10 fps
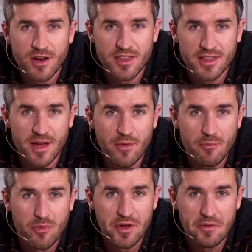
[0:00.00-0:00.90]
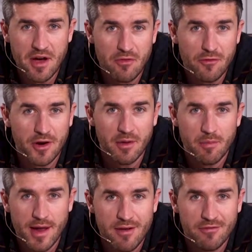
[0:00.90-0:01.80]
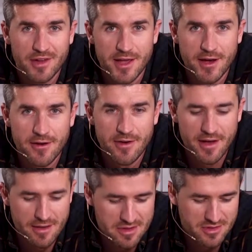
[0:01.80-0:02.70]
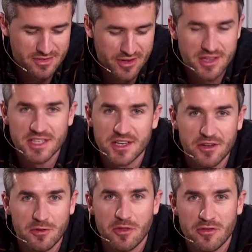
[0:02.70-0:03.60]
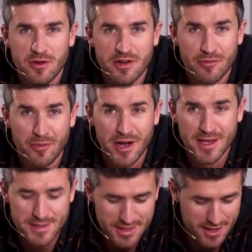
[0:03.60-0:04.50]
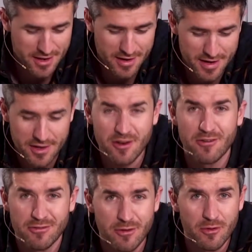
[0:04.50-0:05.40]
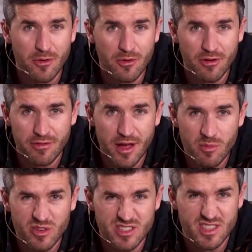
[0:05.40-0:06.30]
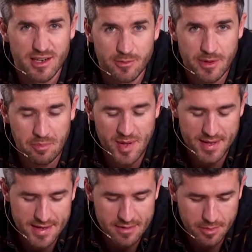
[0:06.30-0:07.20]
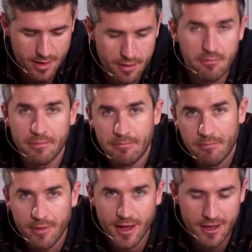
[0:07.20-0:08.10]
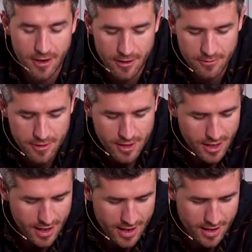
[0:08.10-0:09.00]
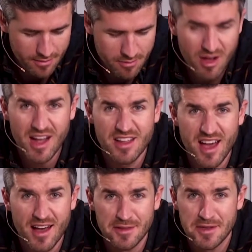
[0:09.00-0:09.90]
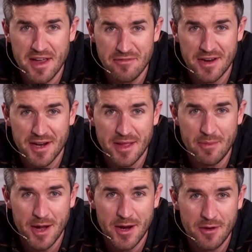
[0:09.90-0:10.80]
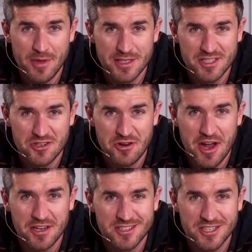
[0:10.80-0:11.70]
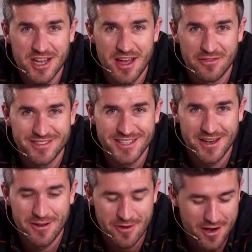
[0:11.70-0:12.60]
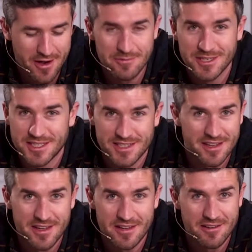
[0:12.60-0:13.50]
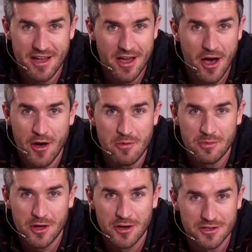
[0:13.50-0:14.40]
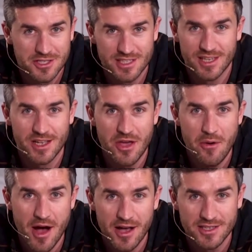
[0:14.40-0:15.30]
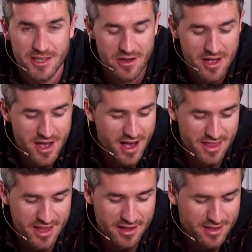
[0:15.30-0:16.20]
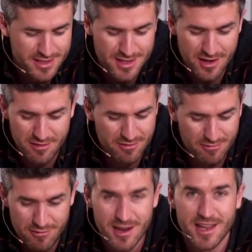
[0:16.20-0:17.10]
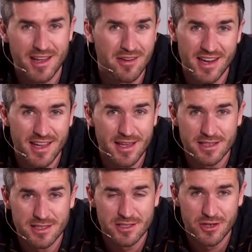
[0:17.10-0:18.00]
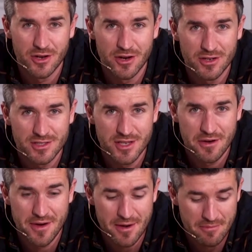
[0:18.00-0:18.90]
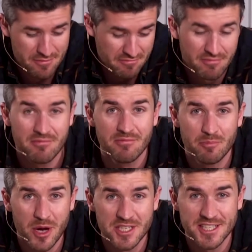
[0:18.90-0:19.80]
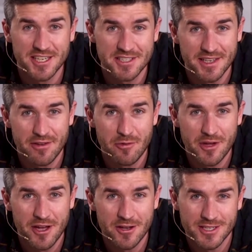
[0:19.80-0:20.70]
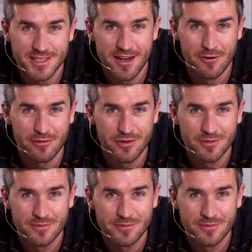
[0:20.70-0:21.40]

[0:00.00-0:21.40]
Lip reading: I think that went pretty well for an unplanned video. It was fun to cook them in 3 different ways. I got through all of them, which is a little bit piggy, but hey ho. And yeah, definitely by no means a trained chef. So I'm just a home cook just like you are. So I think these are really, really easy to cook. So buy 6 and give them a go yourself.